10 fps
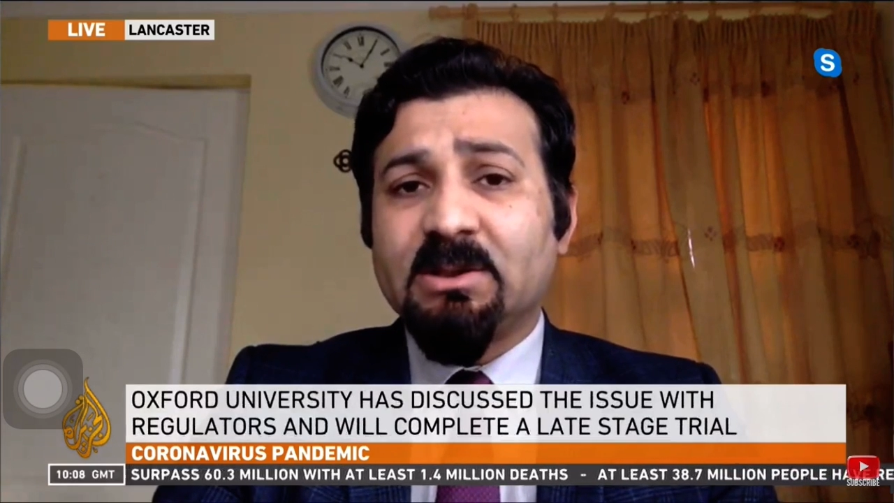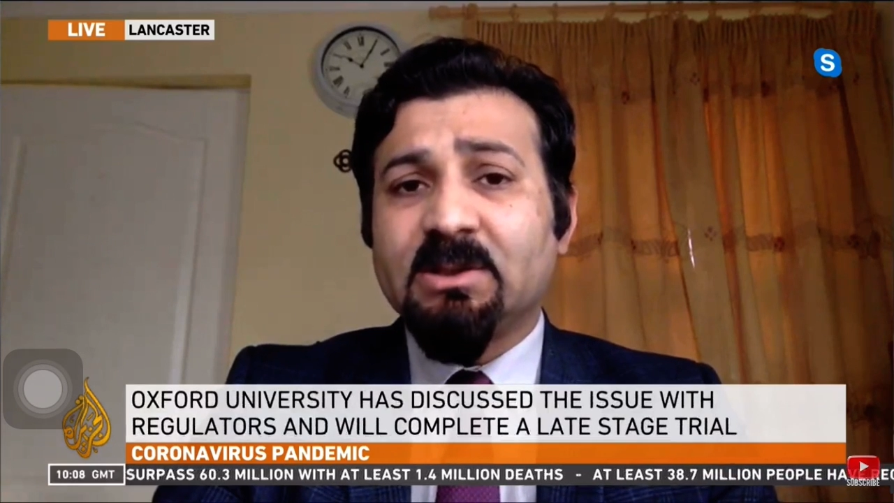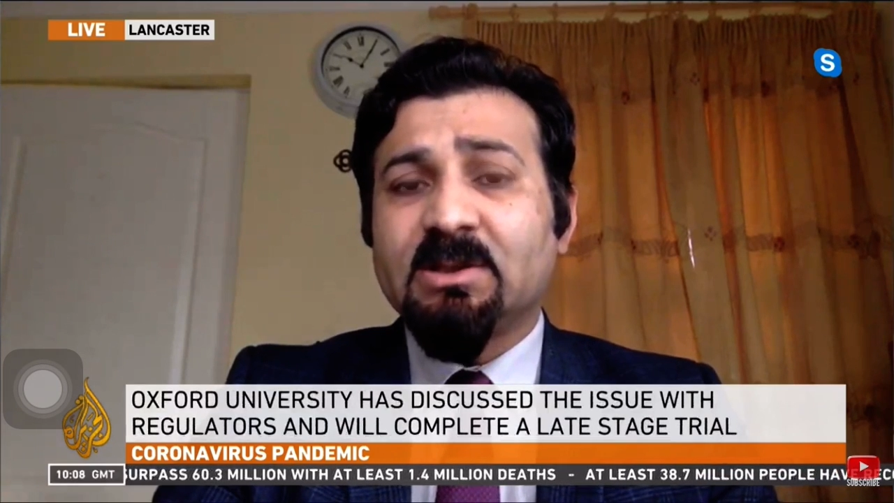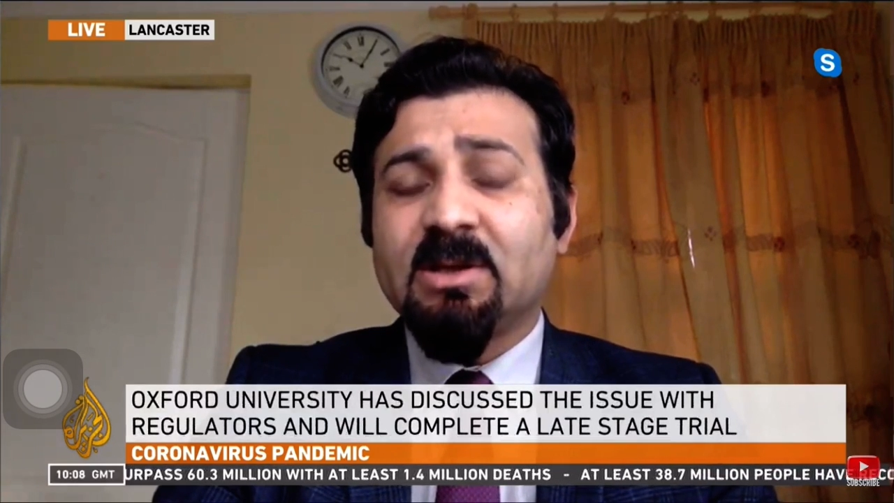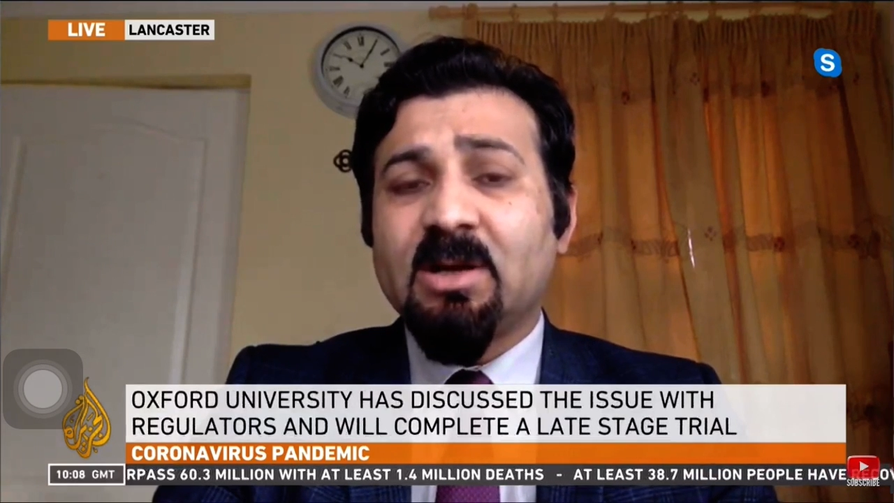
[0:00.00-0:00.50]
&
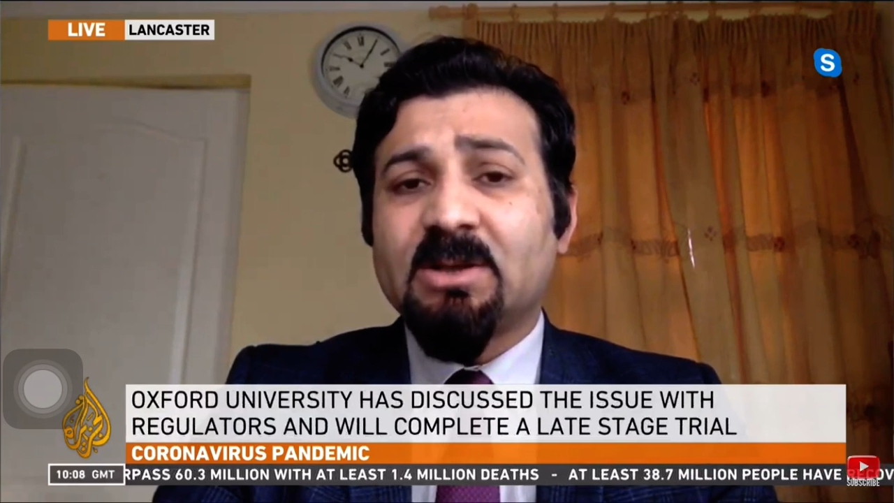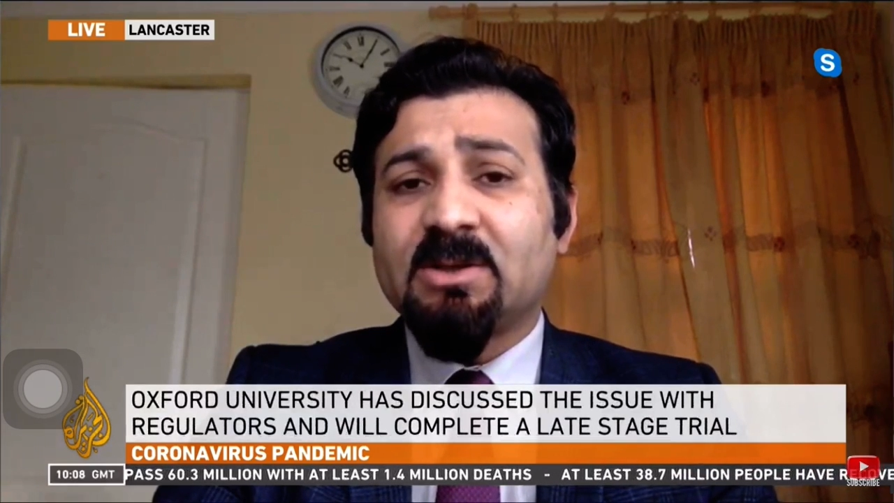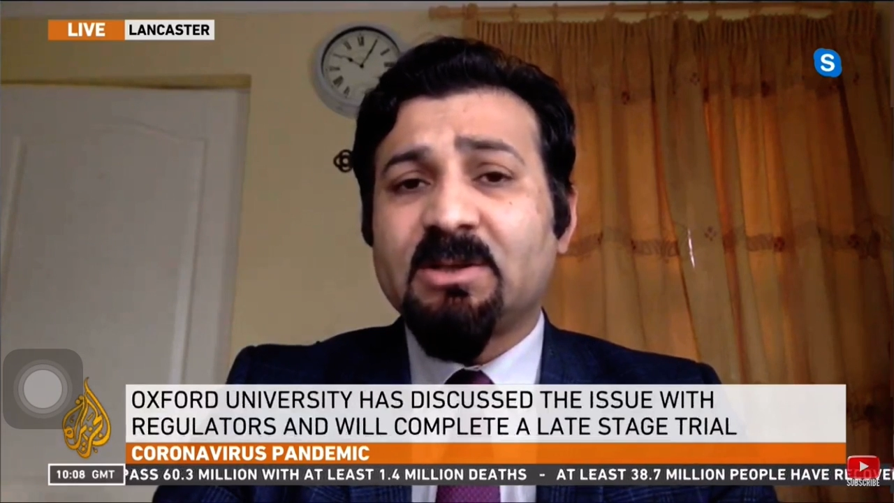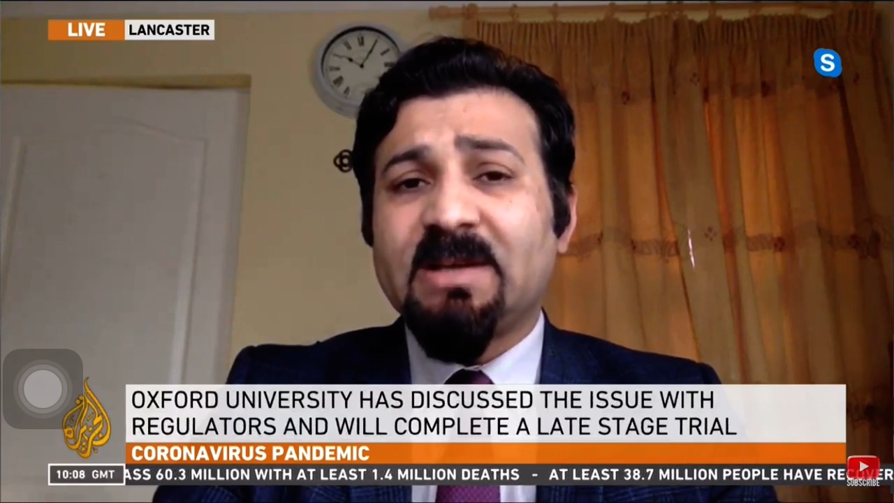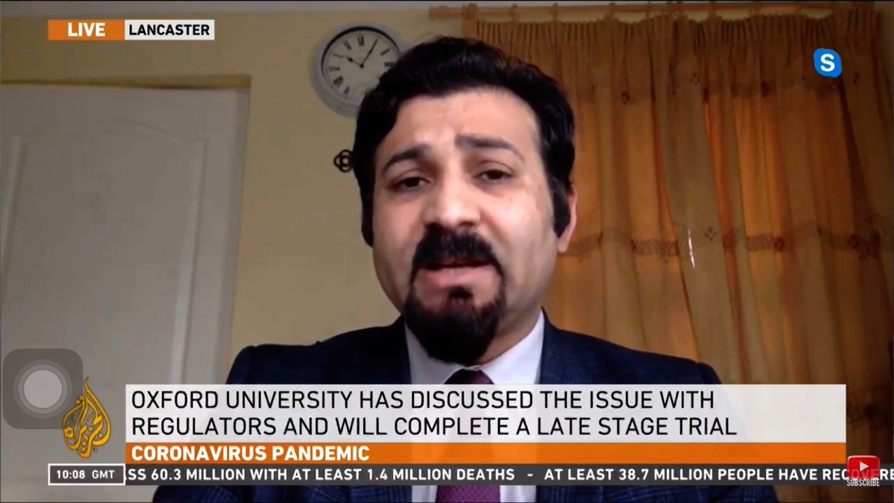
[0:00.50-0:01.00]
Johnson,
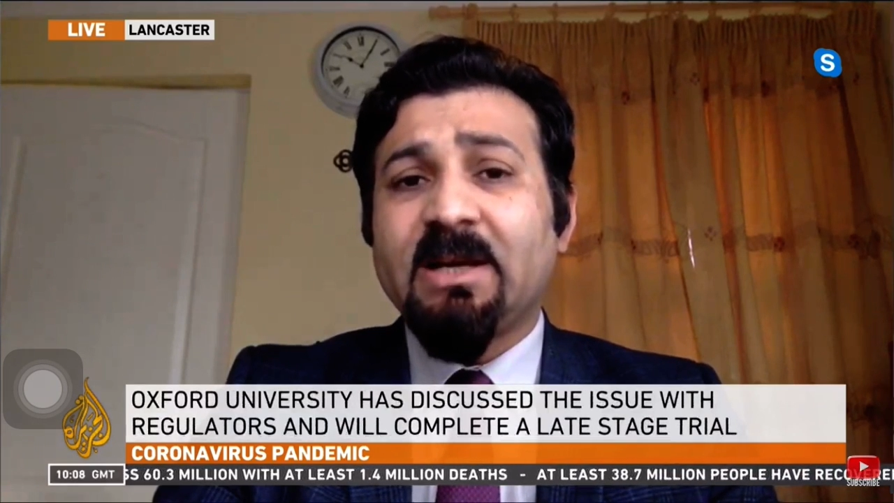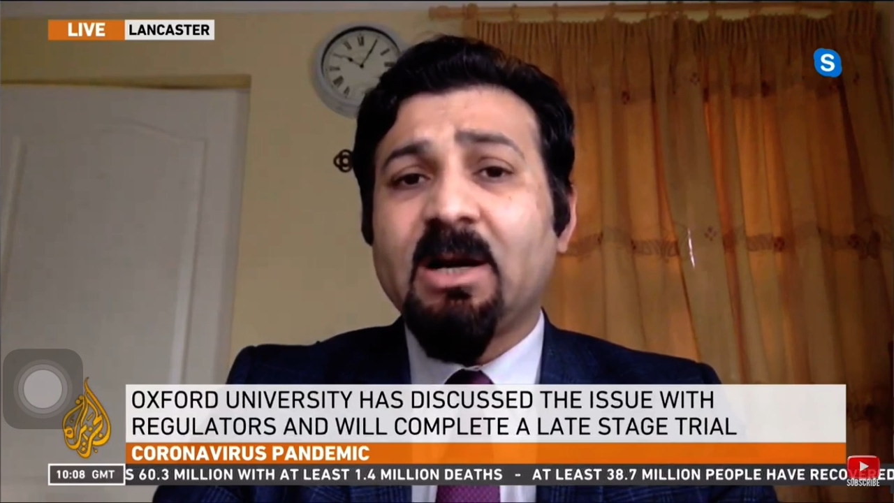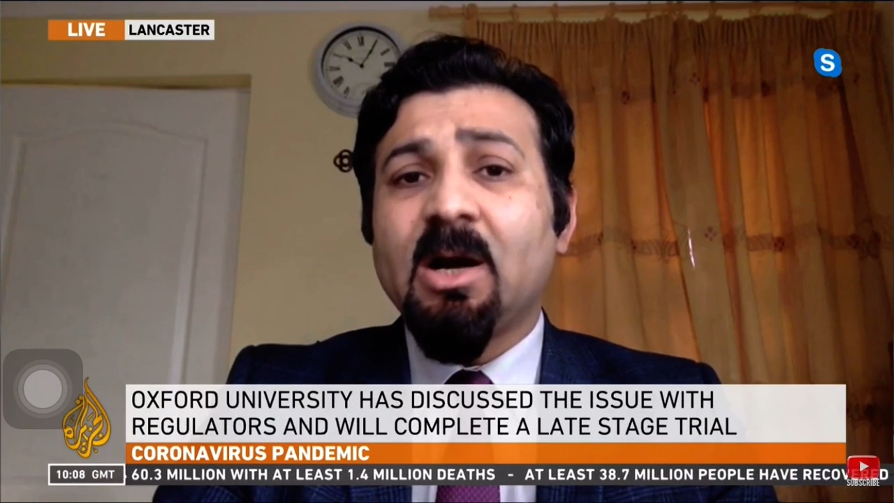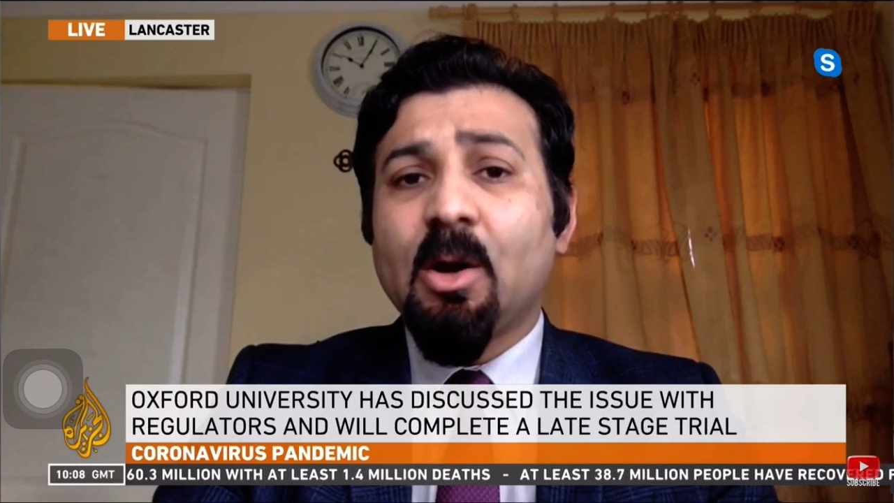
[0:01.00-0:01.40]
AstraZeneca,